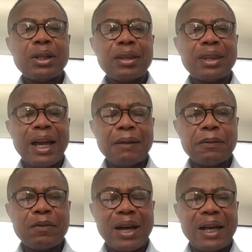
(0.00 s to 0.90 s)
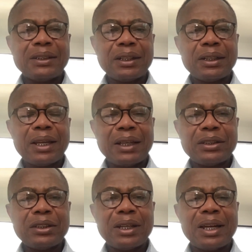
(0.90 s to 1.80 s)
the type of asset
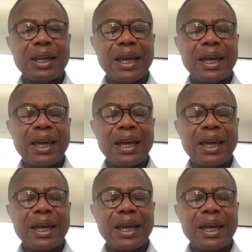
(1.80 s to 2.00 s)
classes that are